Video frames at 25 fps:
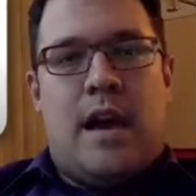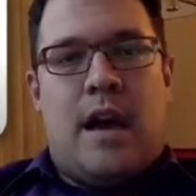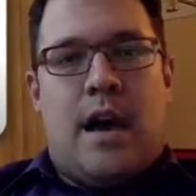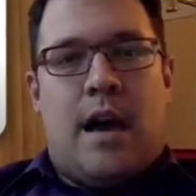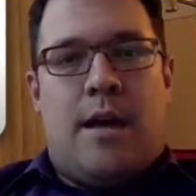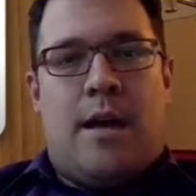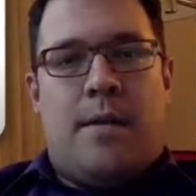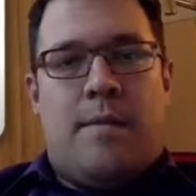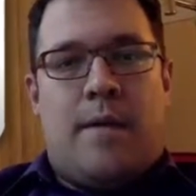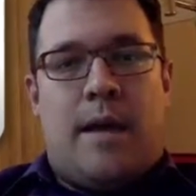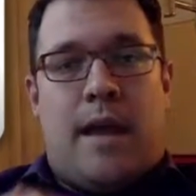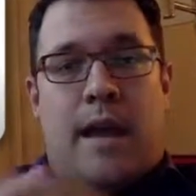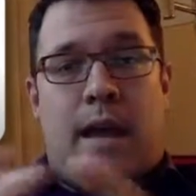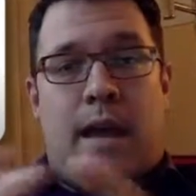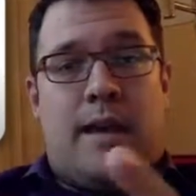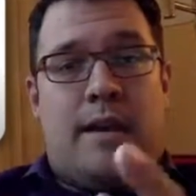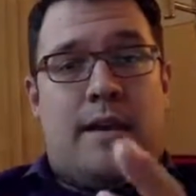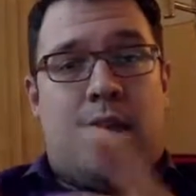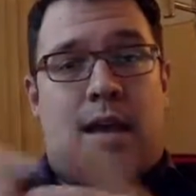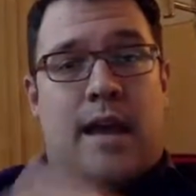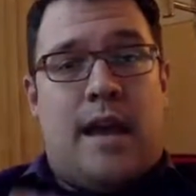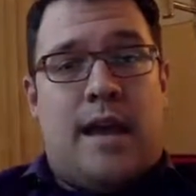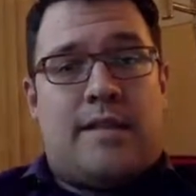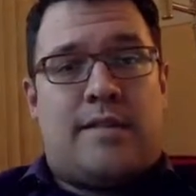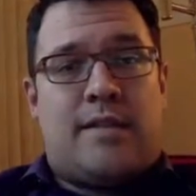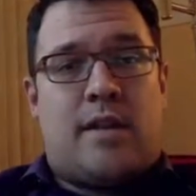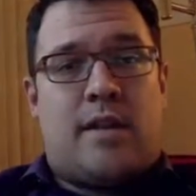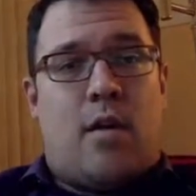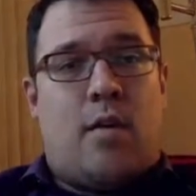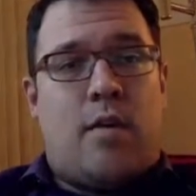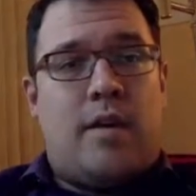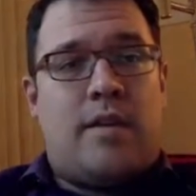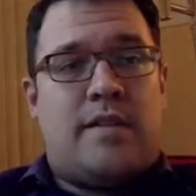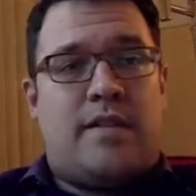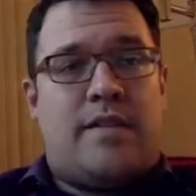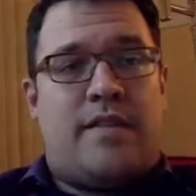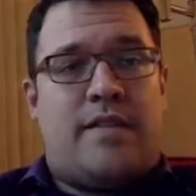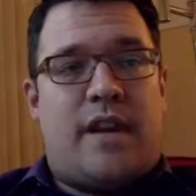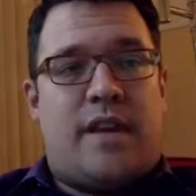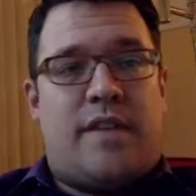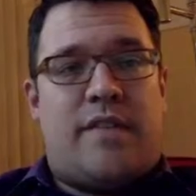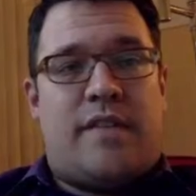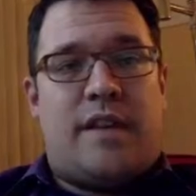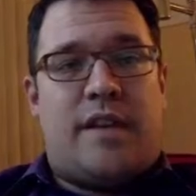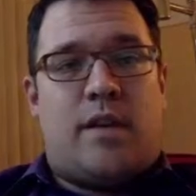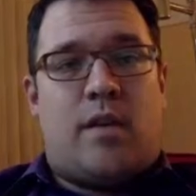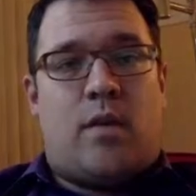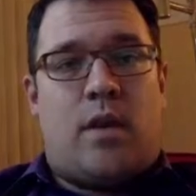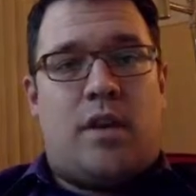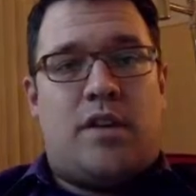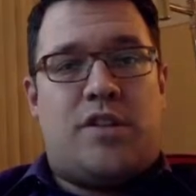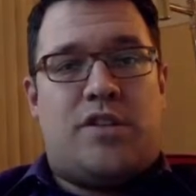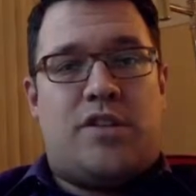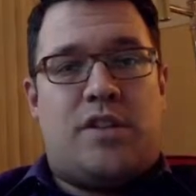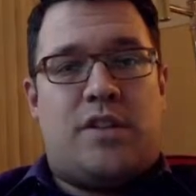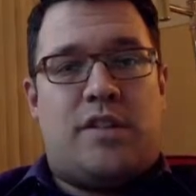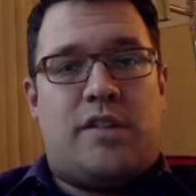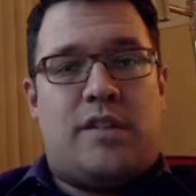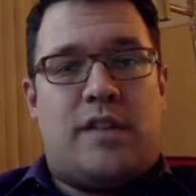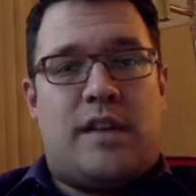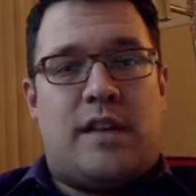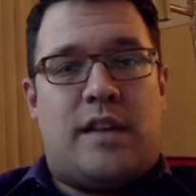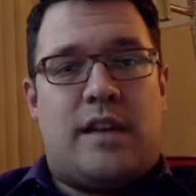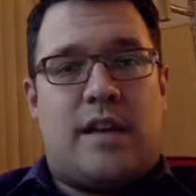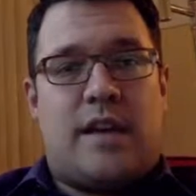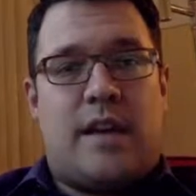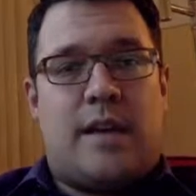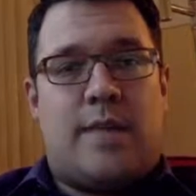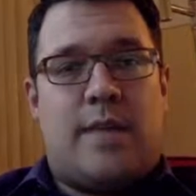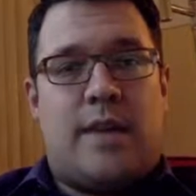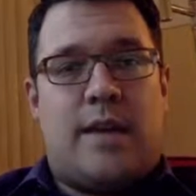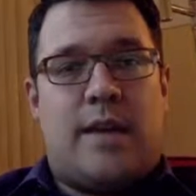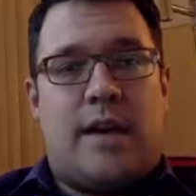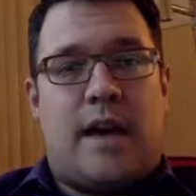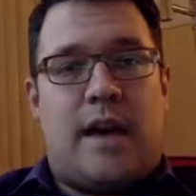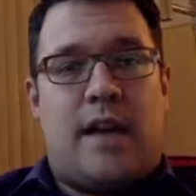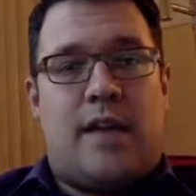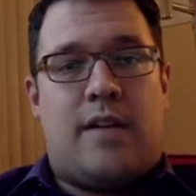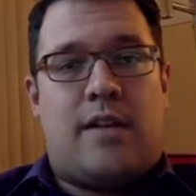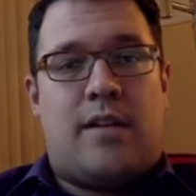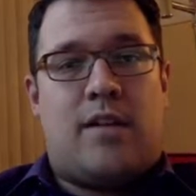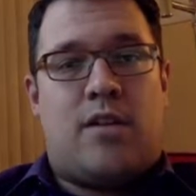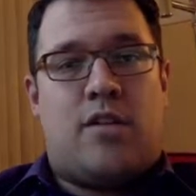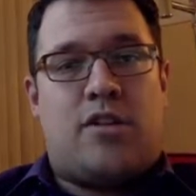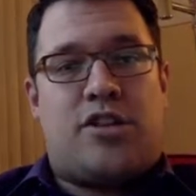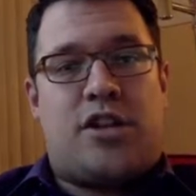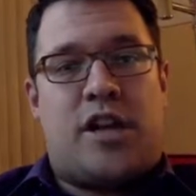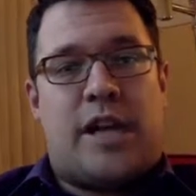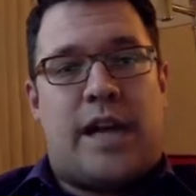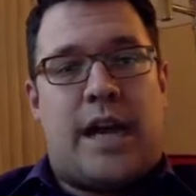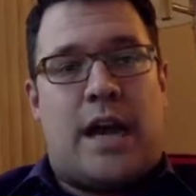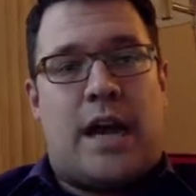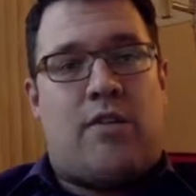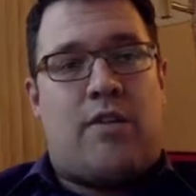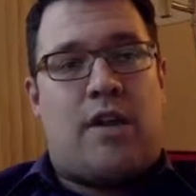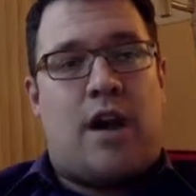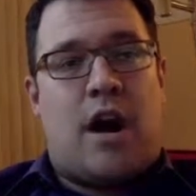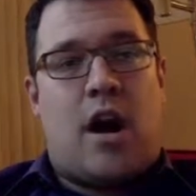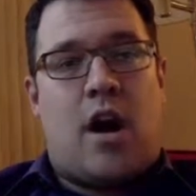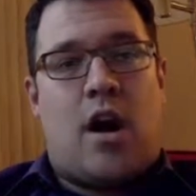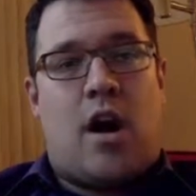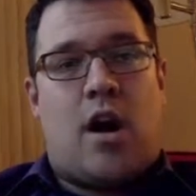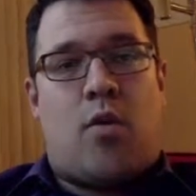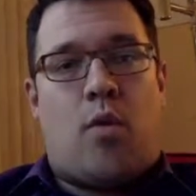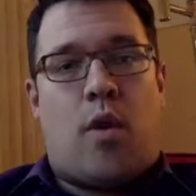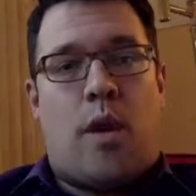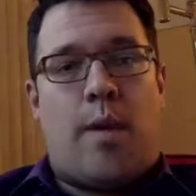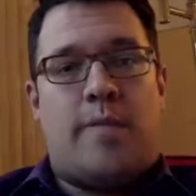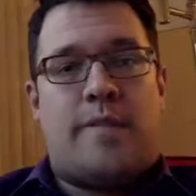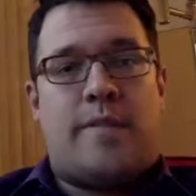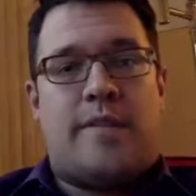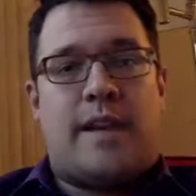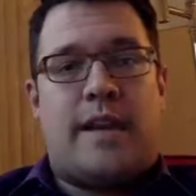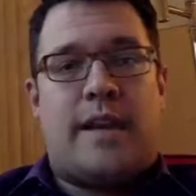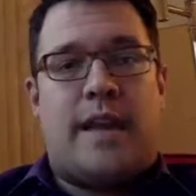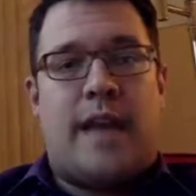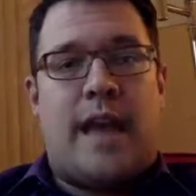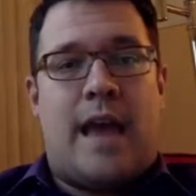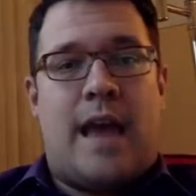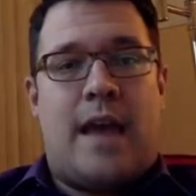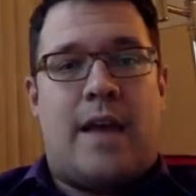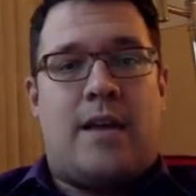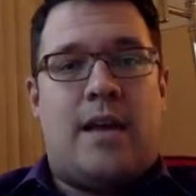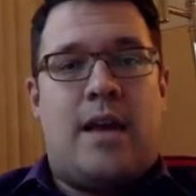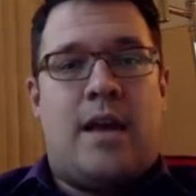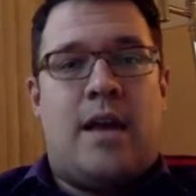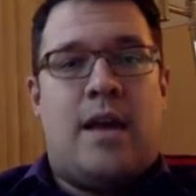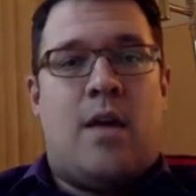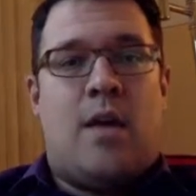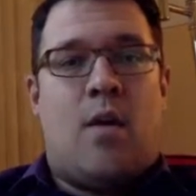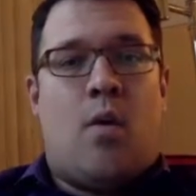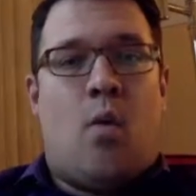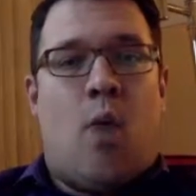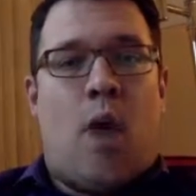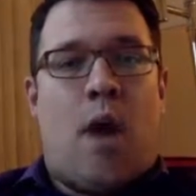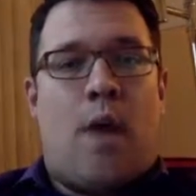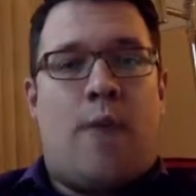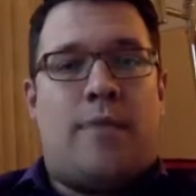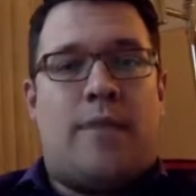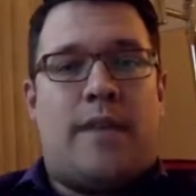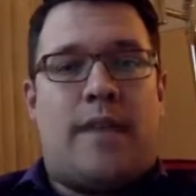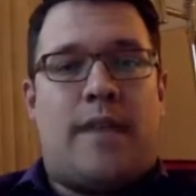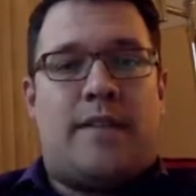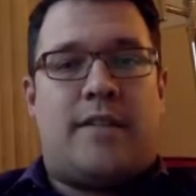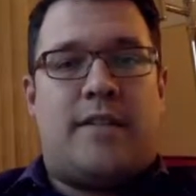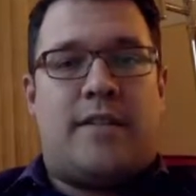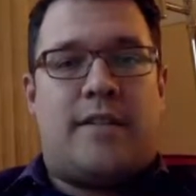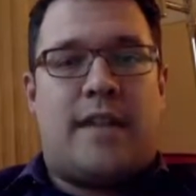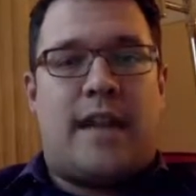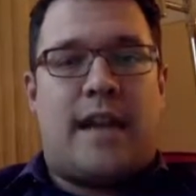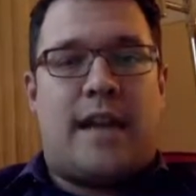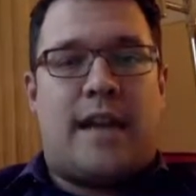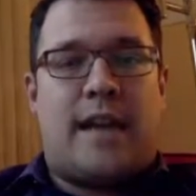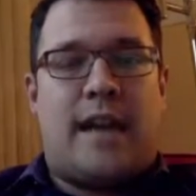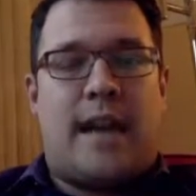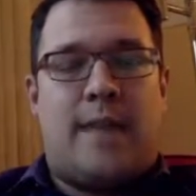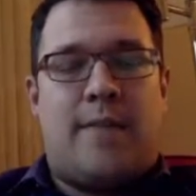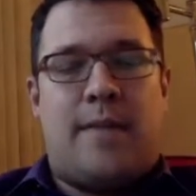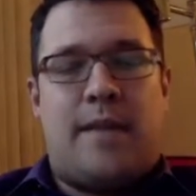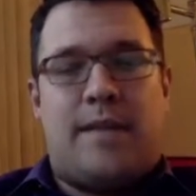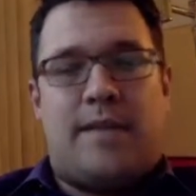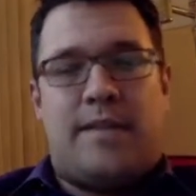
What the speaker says: And as always, if you have any questions, give me a holler, or check out our website at womdental.com.